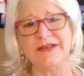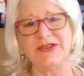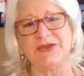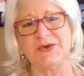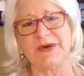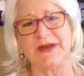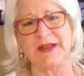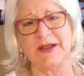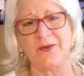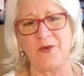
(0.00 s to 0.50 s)
to
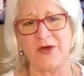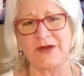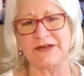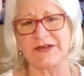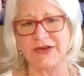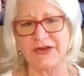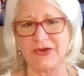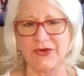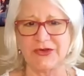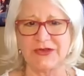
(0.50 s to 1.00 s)
do it. He
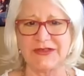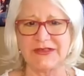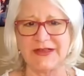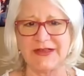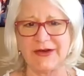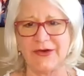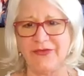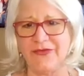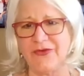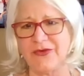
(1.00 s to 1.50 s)
wanted to cook
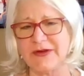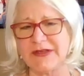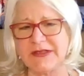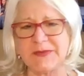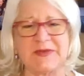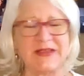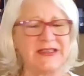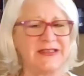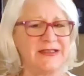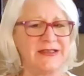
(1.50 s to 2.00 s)
dinner for us
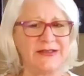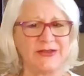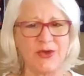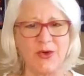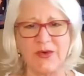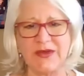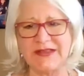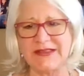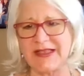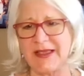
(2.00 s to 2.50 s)
because he's
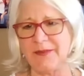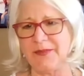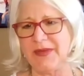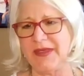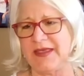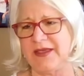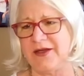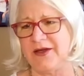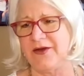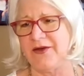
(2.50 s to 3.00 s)
always up
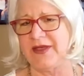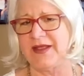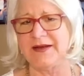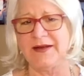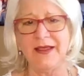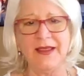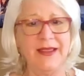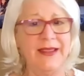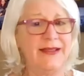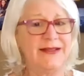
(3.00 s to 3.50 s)
here.
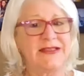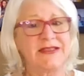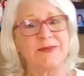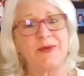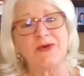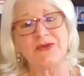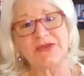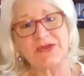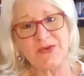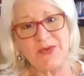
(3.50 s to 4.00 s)
And it's
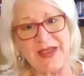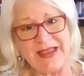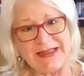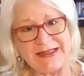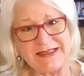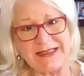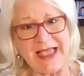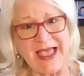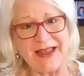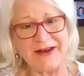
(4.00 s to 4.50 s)
supposed to
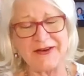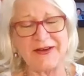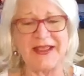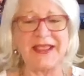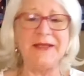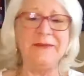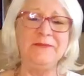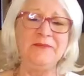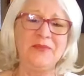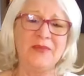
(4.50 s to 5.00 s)
rain
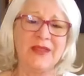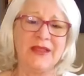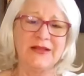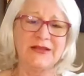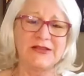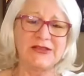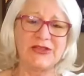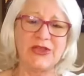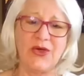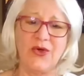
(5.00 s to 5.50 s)
Saturday.
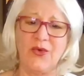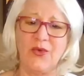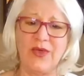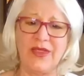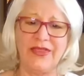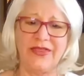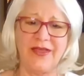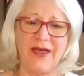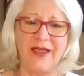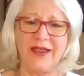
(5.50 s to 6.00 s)
So
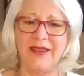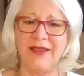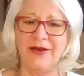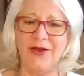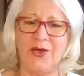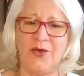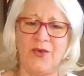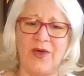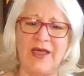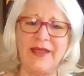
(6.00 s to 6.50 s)
we thought, you
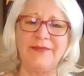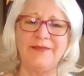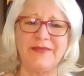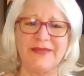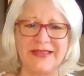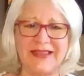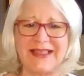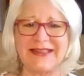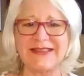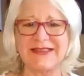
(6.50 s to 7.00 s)
know what?
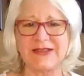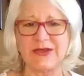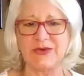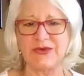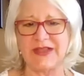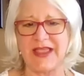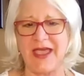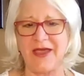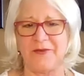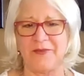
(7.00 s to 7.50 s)
Let's go
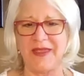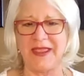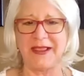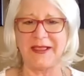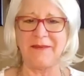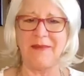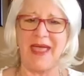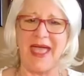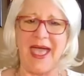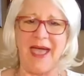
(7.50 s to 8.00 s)
down,
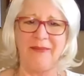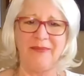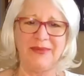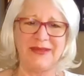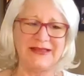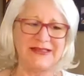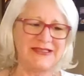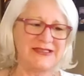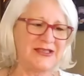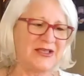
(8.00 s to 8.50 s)
make him
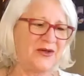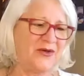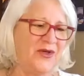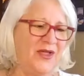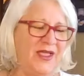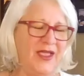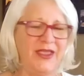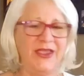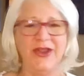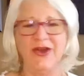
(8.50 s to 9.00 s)
happy. So,
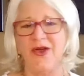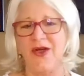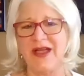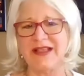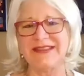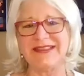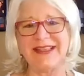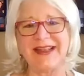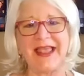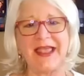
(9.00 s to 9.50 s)
you know,
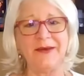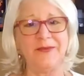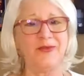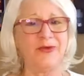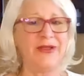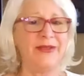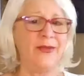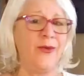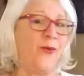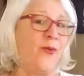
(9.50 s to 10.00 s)
I said I'd
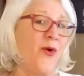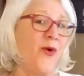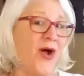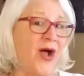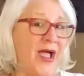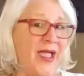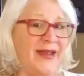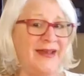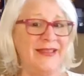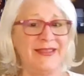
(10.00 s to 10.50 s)
bring the
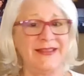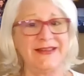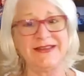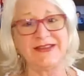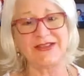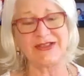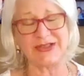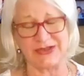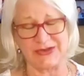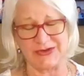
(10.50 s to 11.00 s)
wine and the
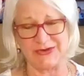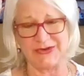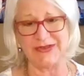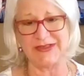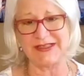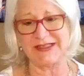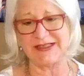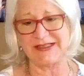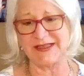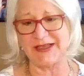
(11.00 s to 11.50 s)

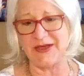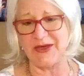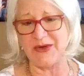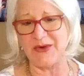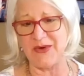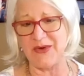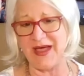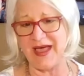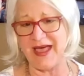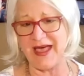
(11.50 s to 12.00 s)
dessert.
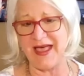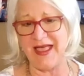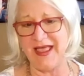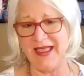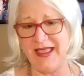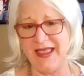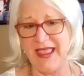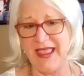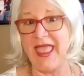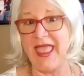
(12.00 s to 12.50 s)
So, uh,
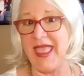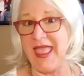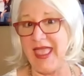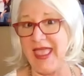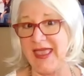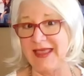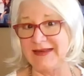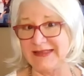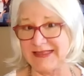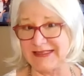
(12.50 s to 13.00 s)

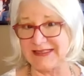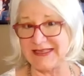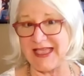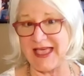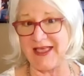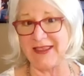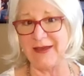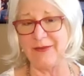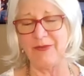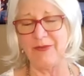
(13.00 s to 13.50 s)
and
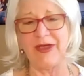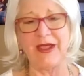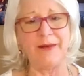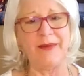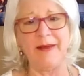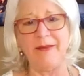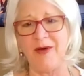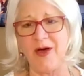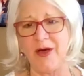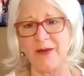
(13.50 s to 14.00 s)
Italian bread,
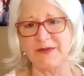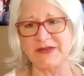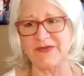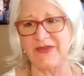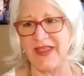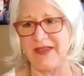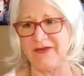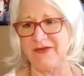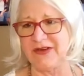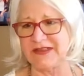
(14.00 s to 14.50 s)
my mom's
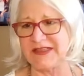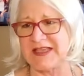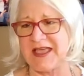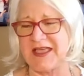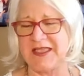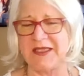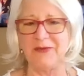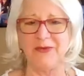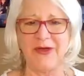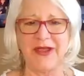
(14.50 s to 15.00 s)
favorite
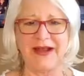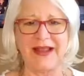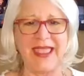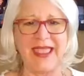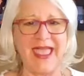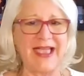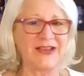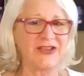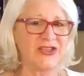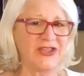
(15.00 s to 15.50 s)
Italian bread. I
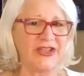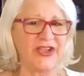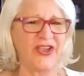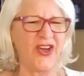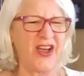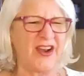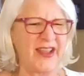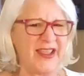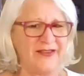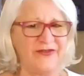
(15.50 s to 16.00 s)
actually
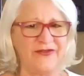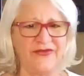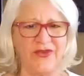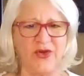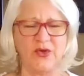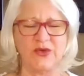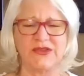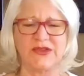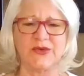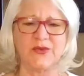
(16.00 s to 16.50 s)
got it and
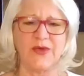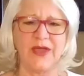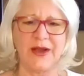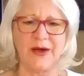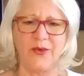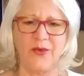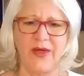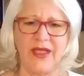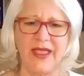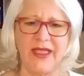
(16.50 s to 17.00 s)
froze it
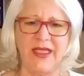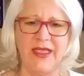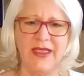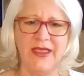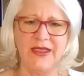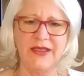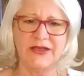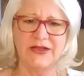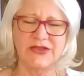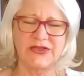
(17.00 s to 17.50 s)
right away.
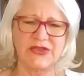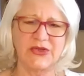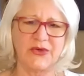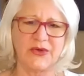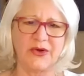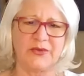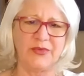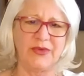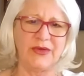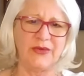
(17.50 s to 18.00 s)
So
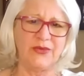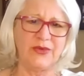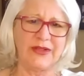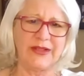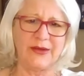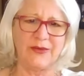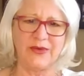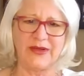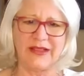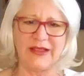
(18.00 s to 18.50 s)
it'll be
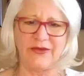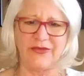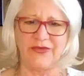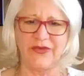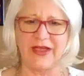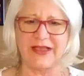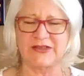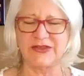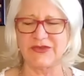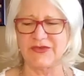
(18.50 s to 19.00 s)
really, really
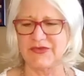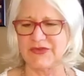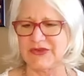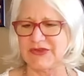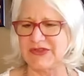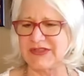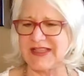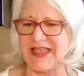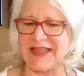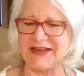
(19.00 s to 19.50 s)
fresh
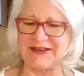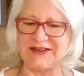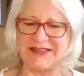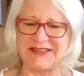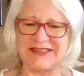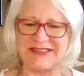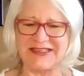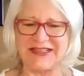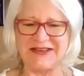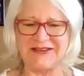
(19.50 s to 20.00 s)
for
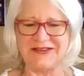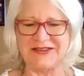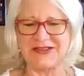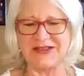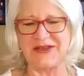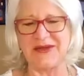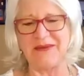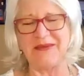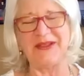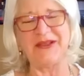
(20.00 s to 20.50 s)
Saturday's dinner.
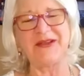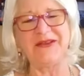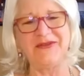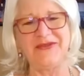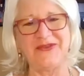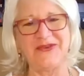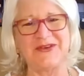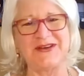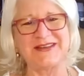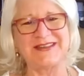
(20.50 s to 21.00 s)
So I'm looking
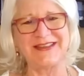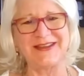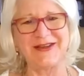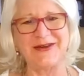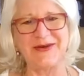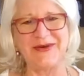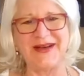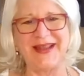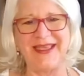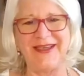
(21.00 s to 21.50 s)
forward to
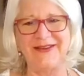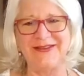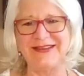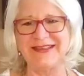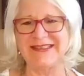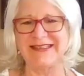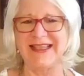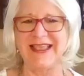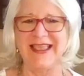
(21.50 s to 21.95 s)
going out